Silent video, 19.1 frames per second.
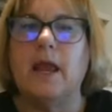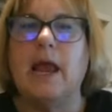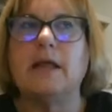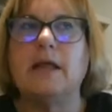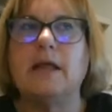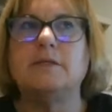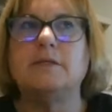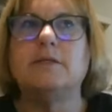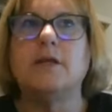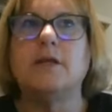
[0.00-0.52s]

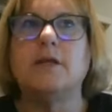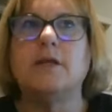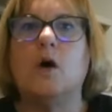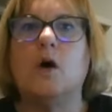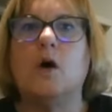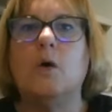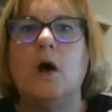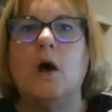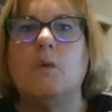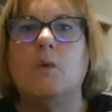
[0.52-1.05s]
And
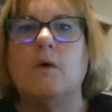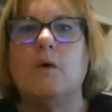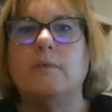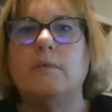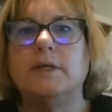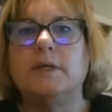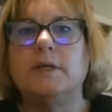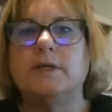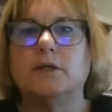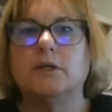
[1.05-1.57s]
so when
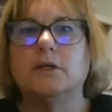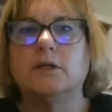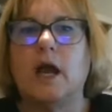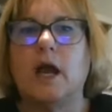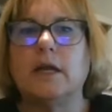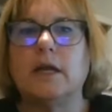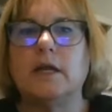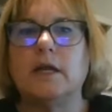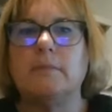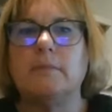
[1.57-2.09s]
we start
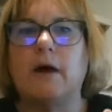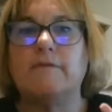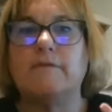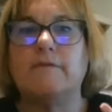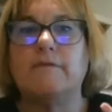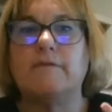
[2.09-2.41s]
talking about